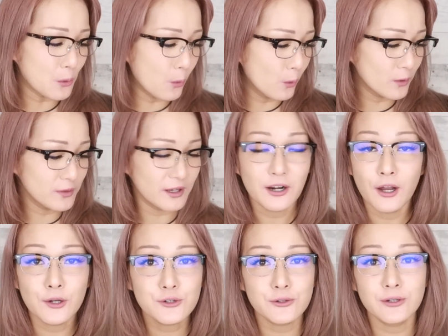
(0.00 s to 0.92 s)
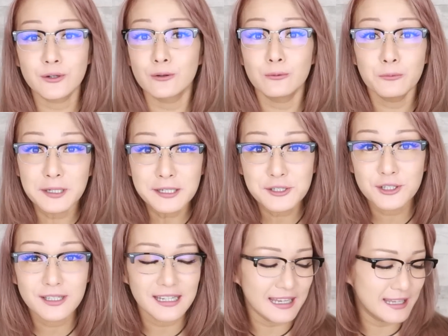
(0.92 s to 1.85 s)
or the country or
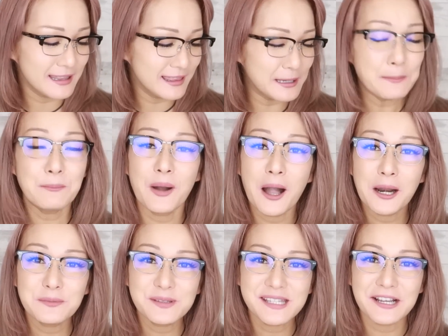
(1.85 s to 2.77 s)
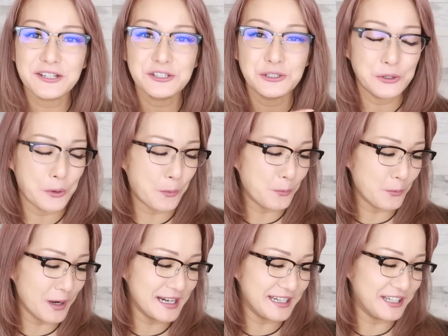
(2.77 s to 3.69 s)
region in the bottom section right